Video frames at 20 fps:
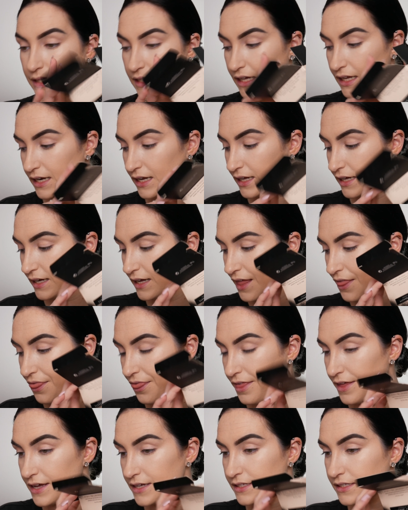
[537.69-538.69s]
getting
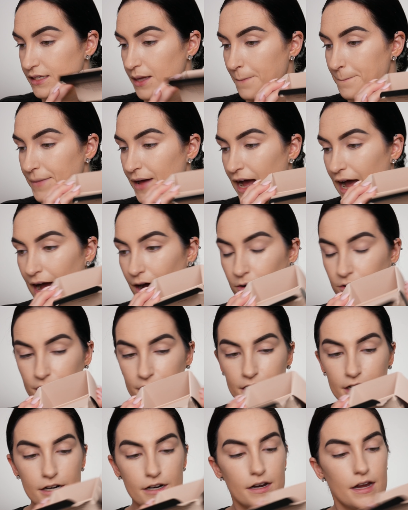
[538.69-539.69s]
this
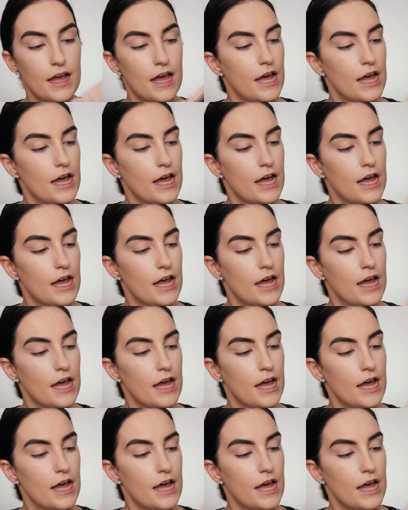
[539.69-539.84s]
powder,